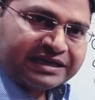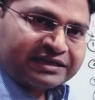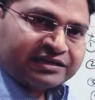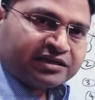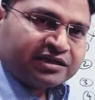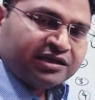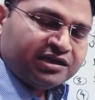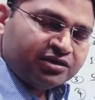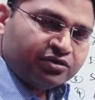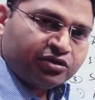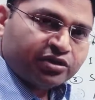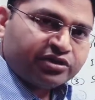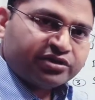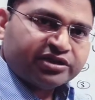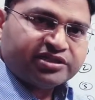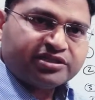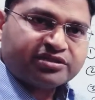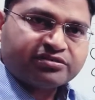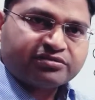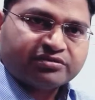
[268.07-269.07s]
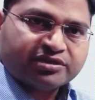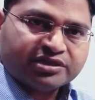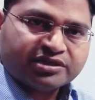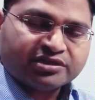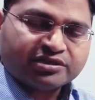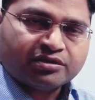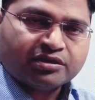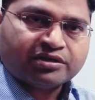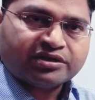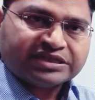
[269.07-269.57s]
and click on
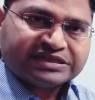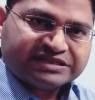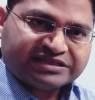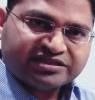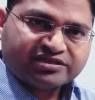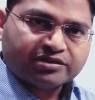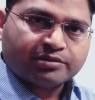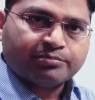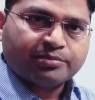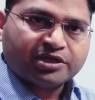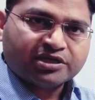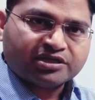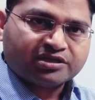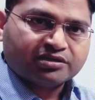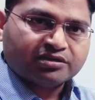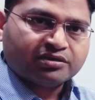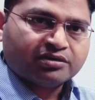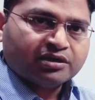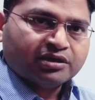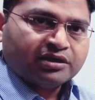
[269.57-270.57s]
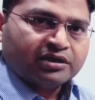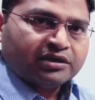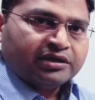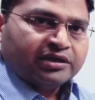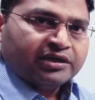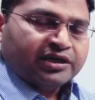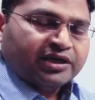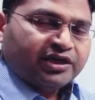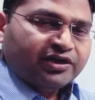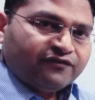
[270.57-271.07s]
registration, a register button,
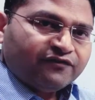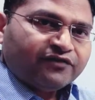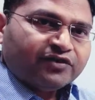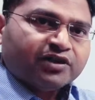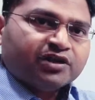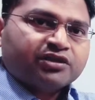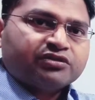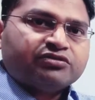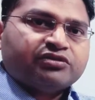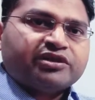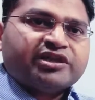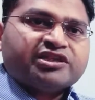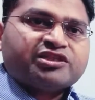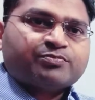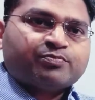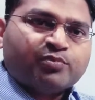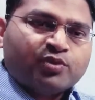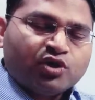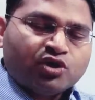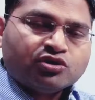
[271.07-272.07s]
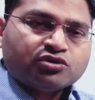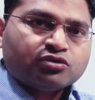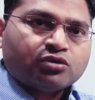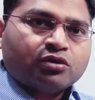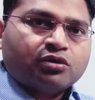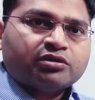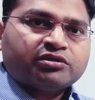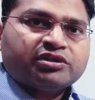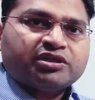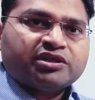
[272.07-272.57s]
if the response
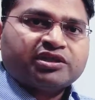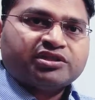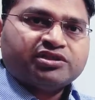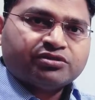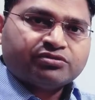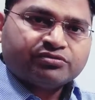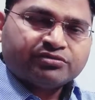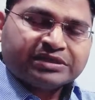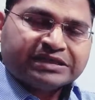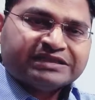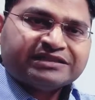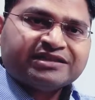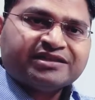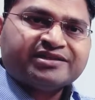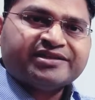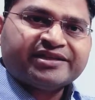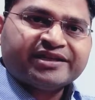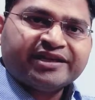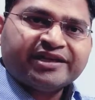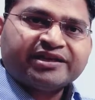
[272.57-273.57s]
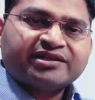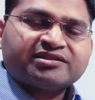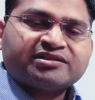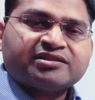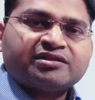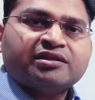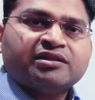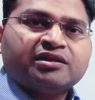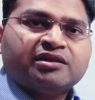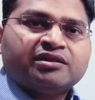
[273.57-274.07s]
or the registration takes
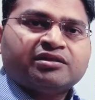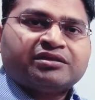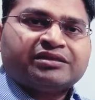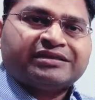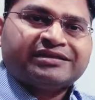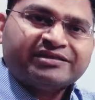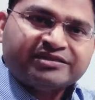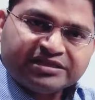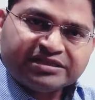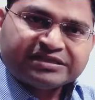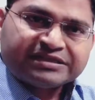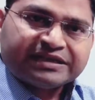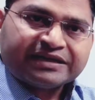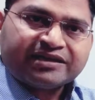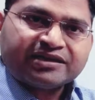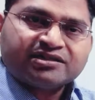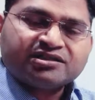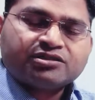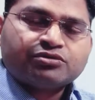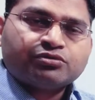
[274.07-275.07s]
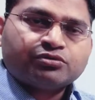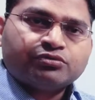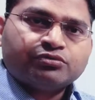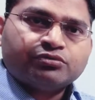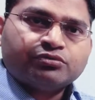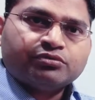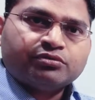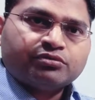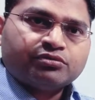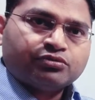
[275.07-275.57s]
thirty seconds
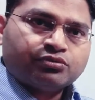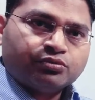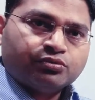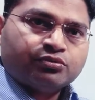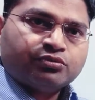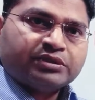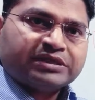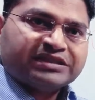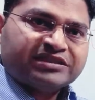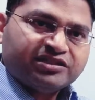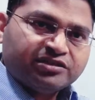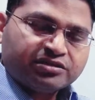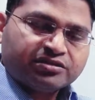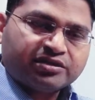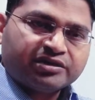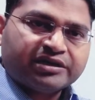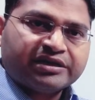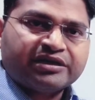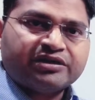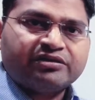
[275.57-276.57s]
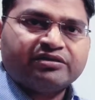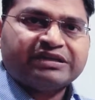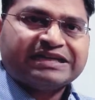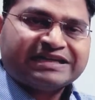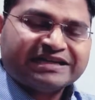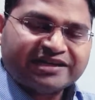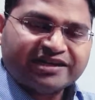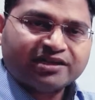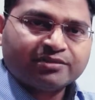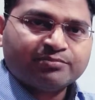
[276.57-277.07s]
to, to register and
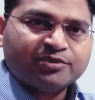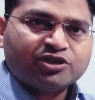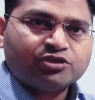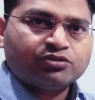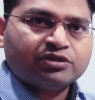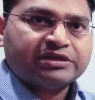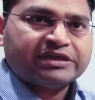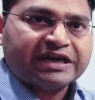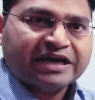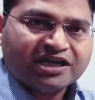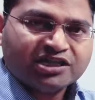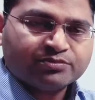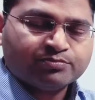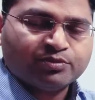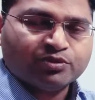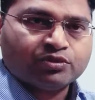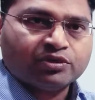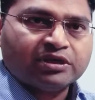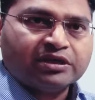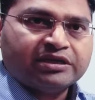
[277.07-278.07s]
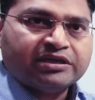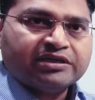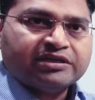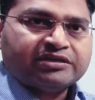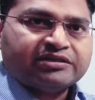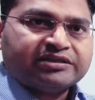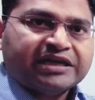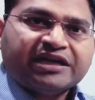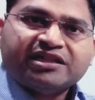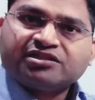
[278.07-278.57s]
redirect me to the dashboard,
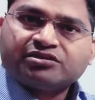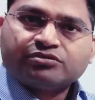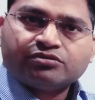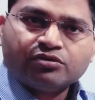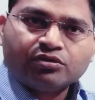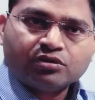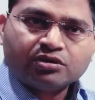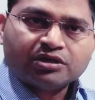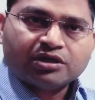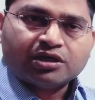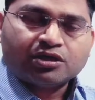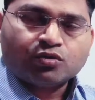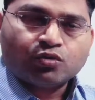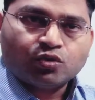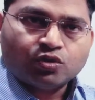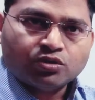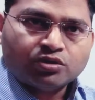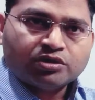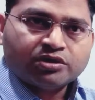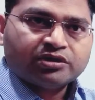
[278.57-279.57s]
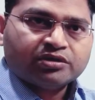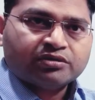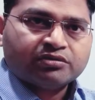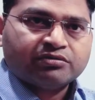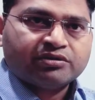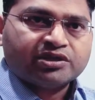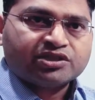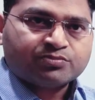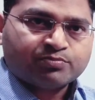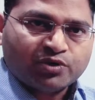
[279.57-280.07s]
that's not a good
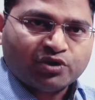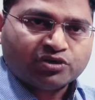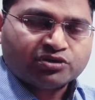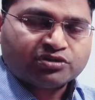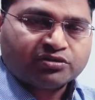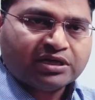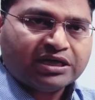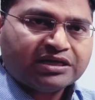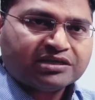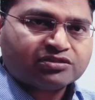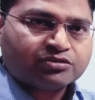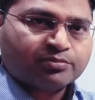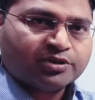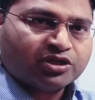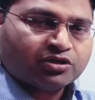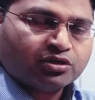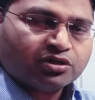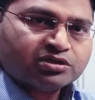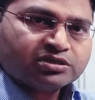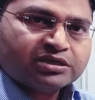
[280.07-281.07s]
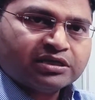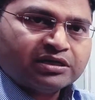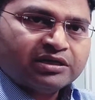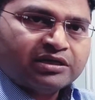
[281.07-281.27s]
response, right? So because